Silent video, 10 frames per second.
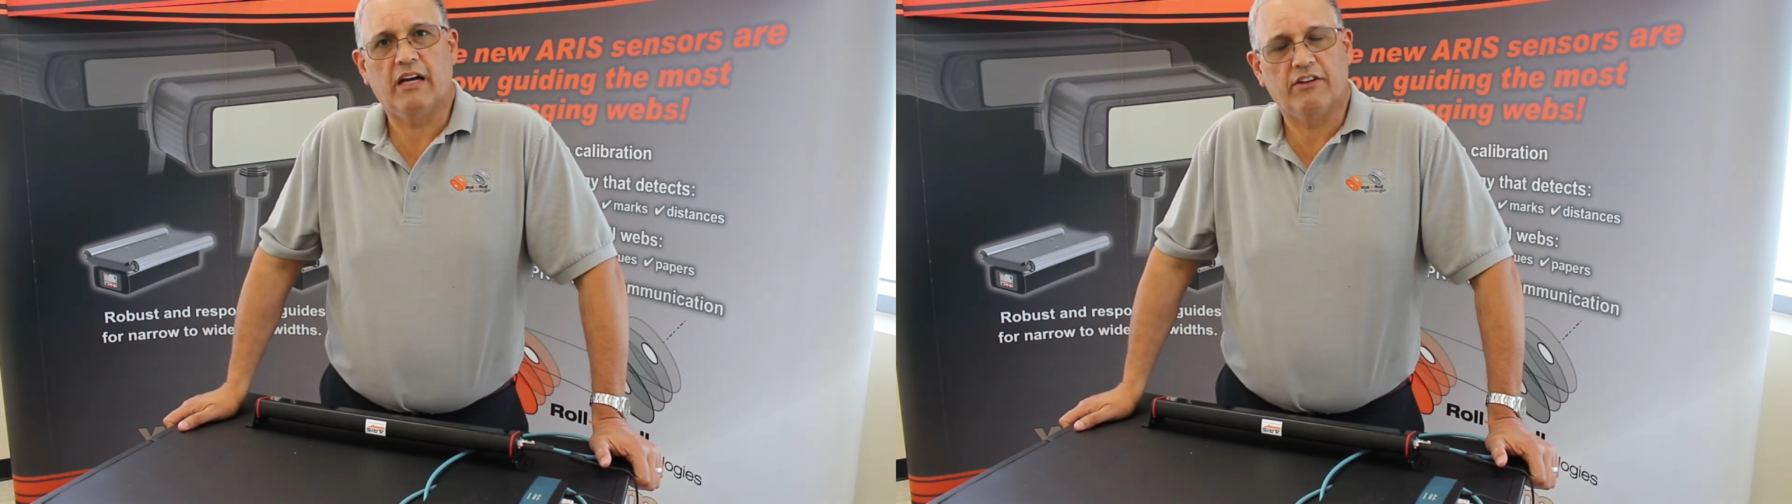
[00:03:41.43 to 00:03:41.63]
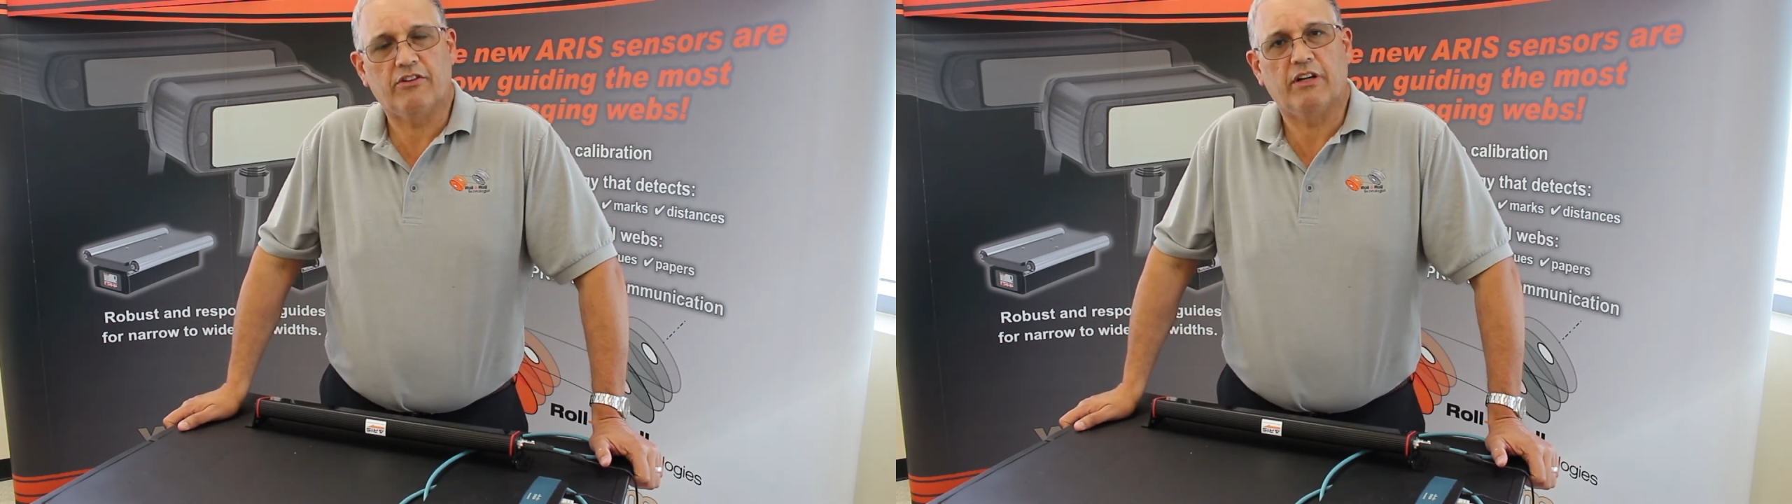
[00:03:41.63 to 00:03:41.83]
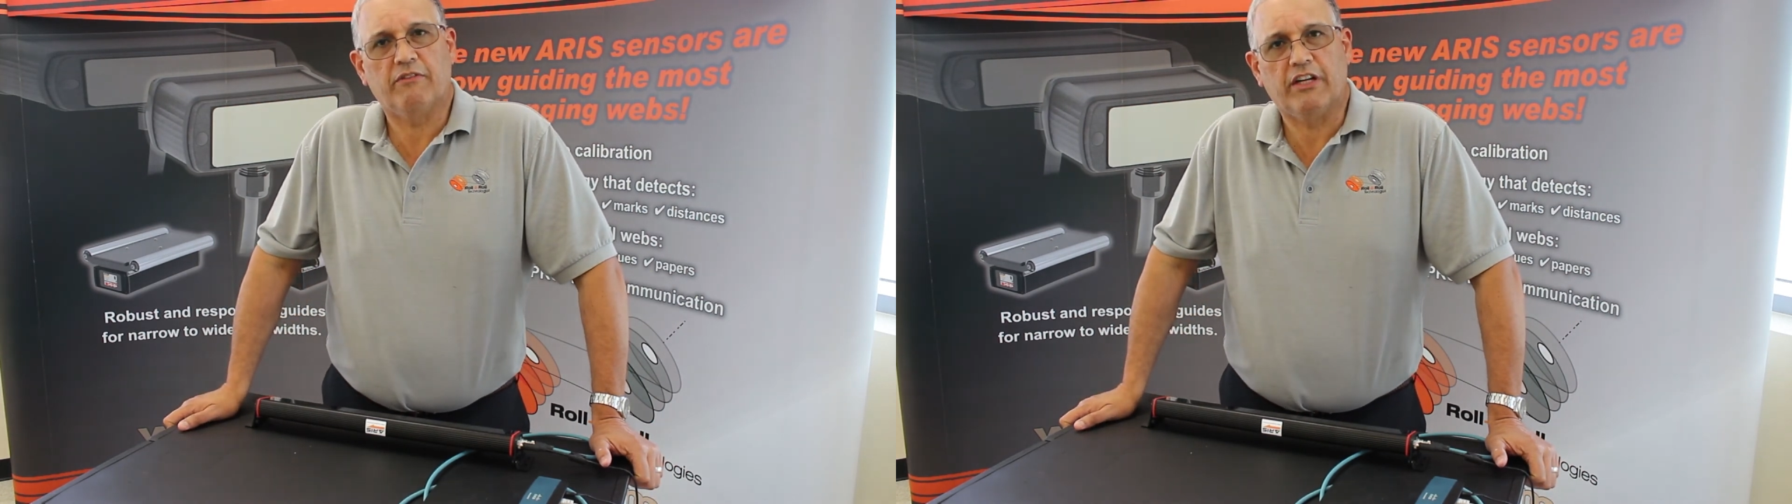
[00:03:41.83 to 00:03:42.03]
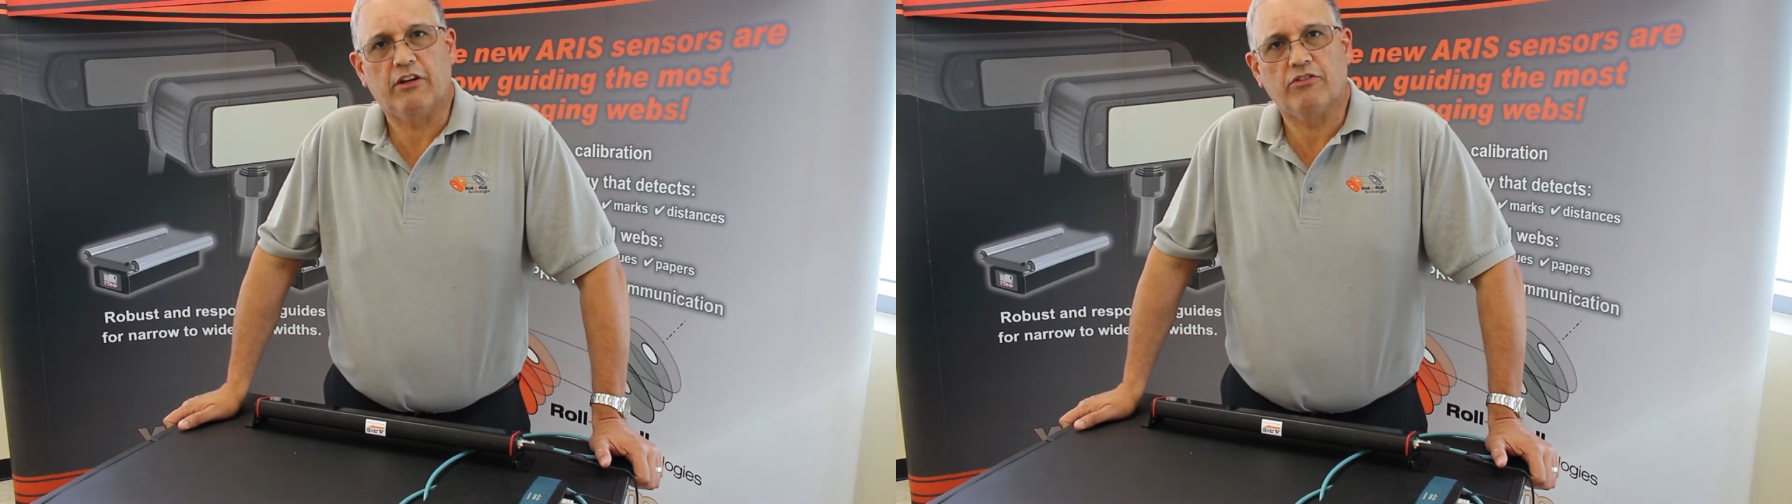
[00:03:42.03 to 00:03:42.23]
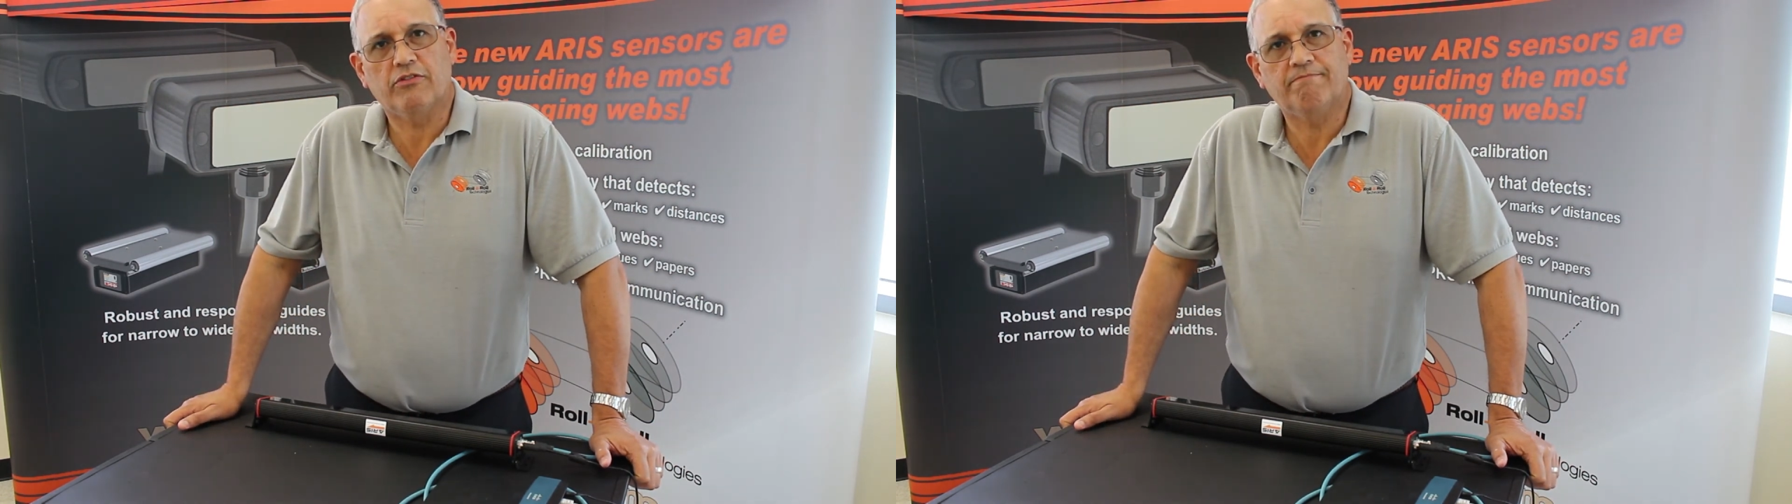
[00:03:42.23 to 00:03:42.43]
other
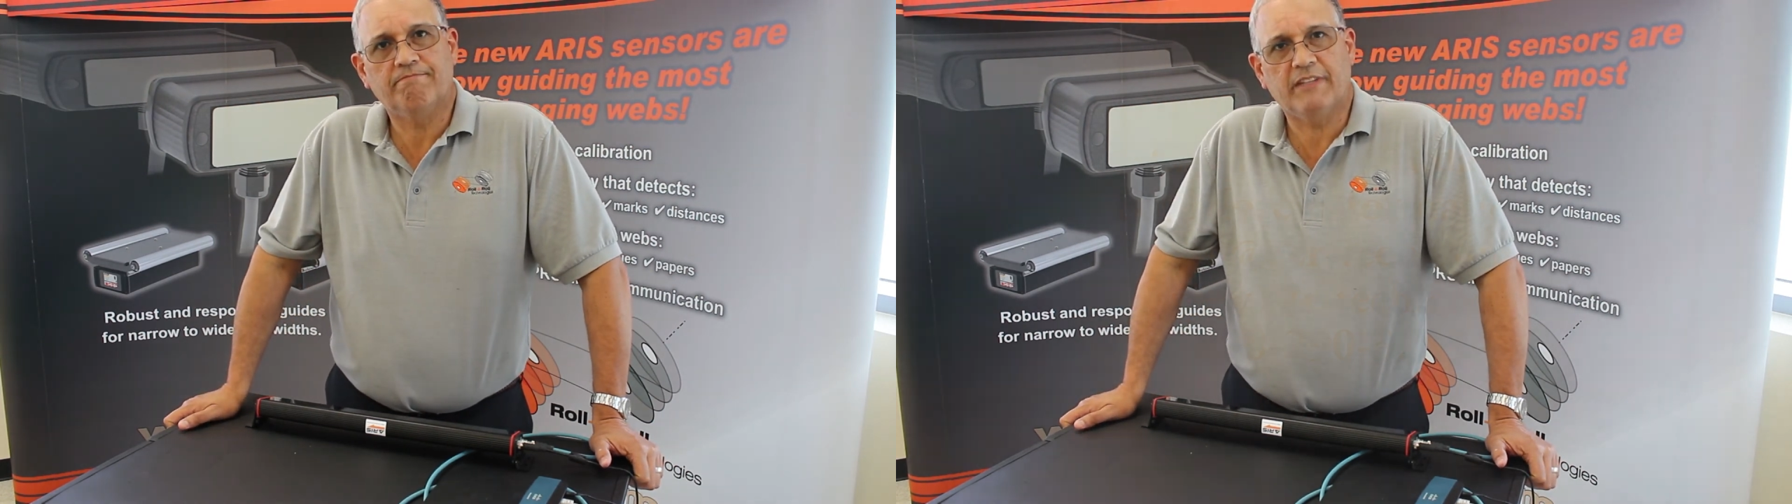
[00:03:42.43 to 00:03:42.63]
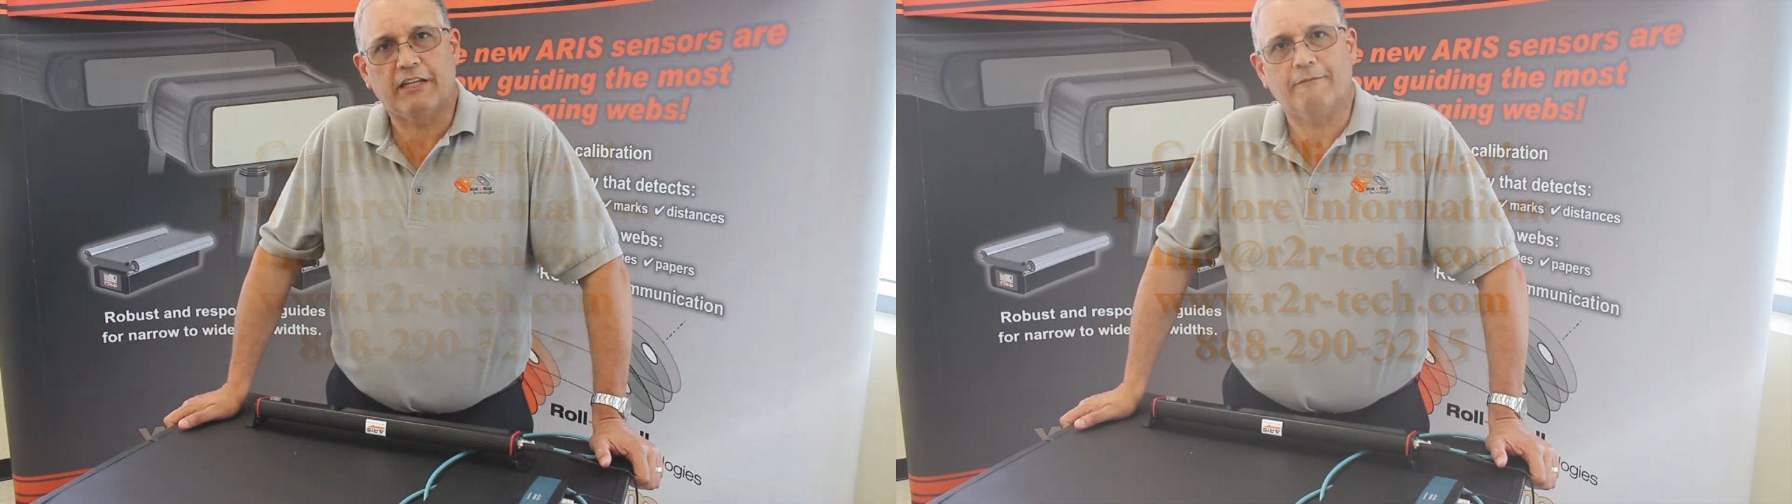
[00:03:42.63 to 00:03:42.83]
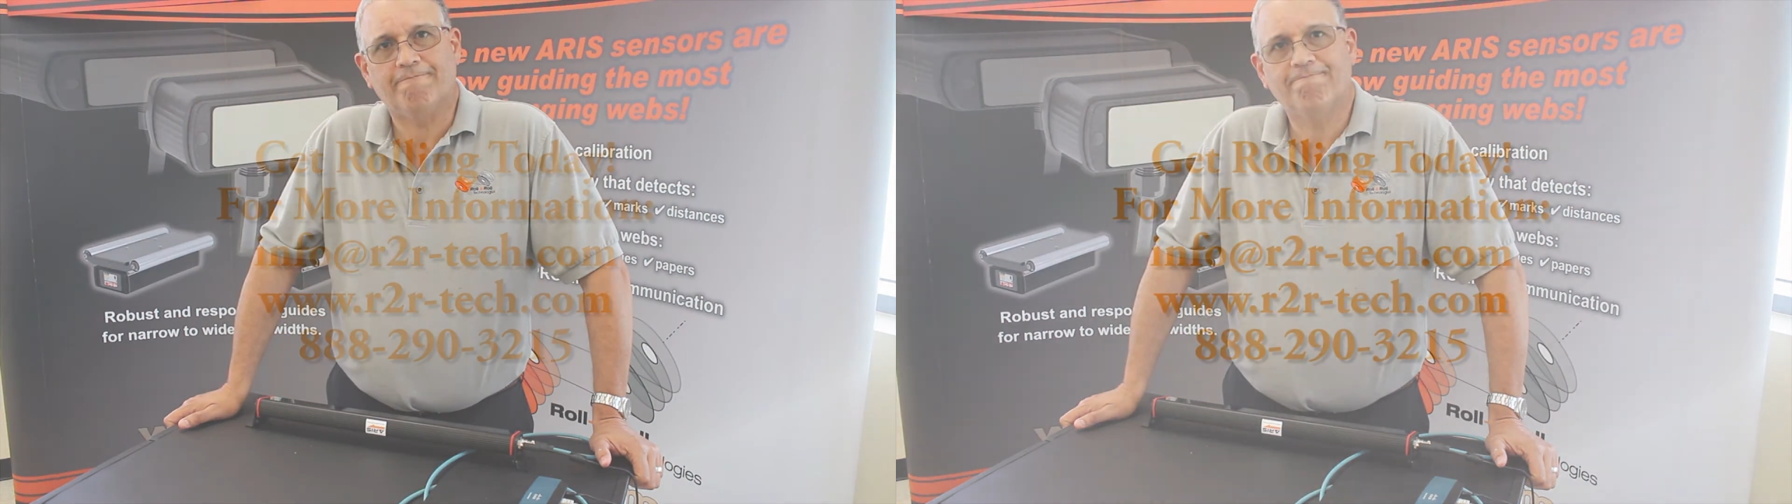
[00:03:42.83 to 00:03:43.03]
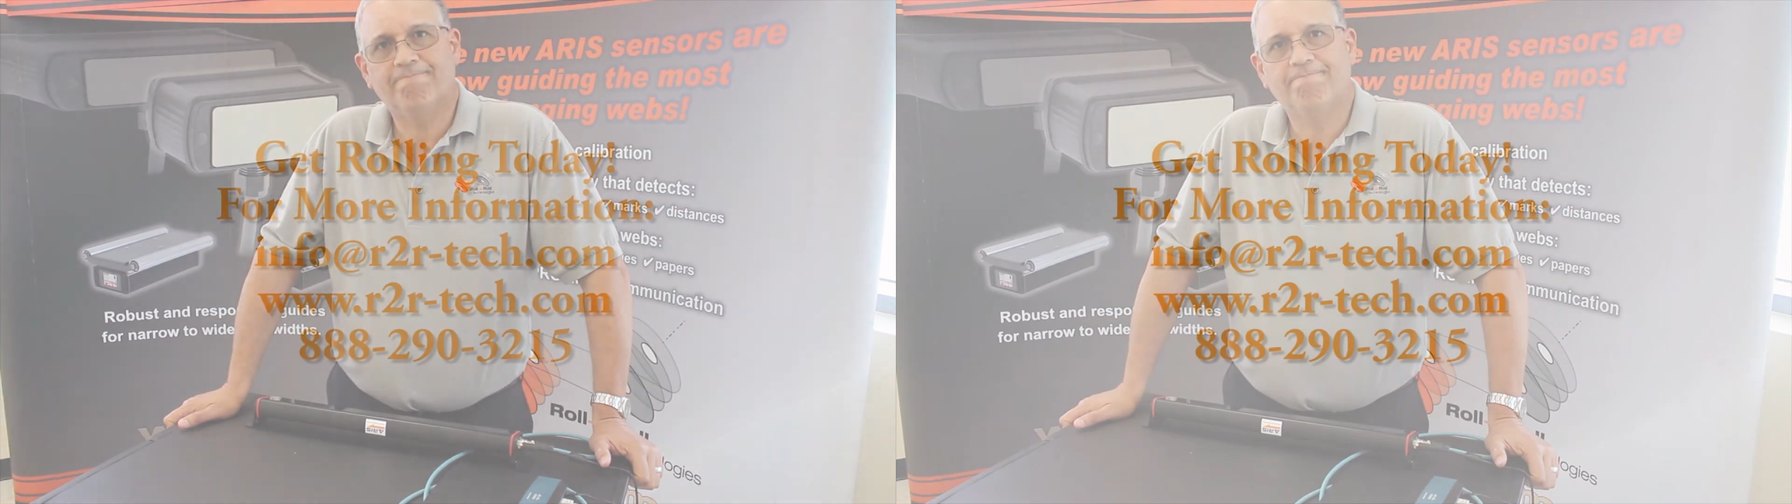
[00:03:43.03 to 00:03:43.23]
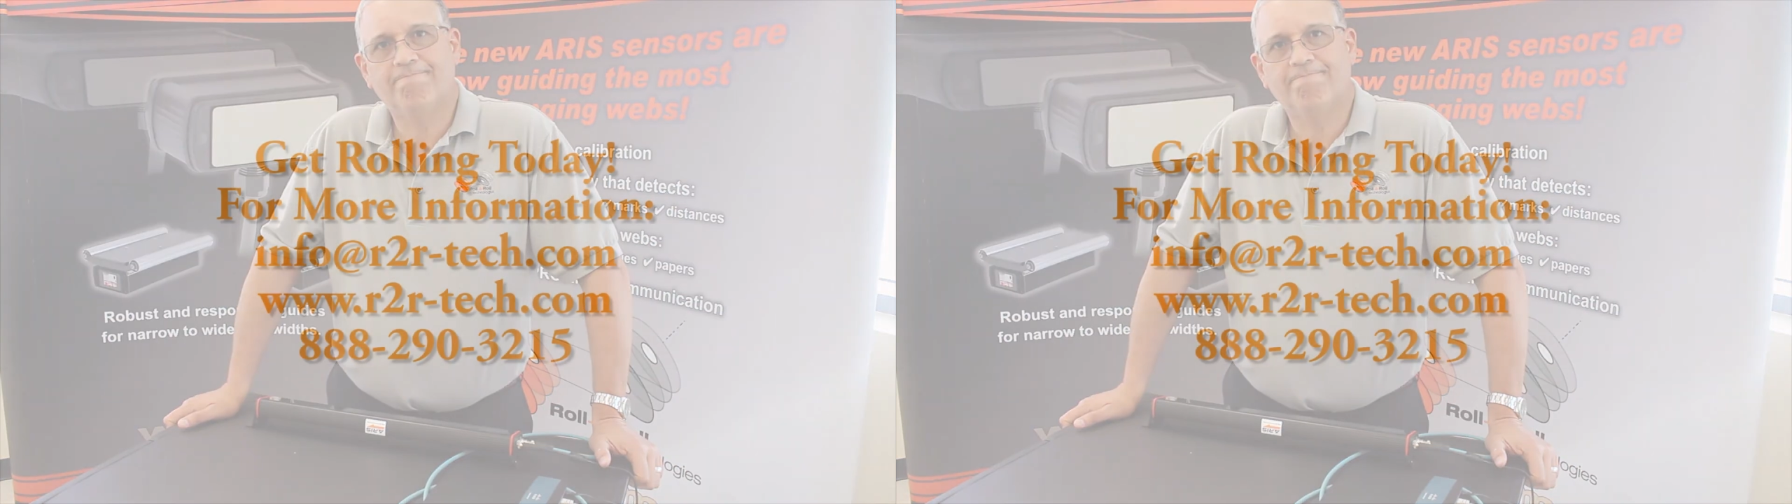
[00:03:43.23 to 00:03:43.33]
videos. Thank you.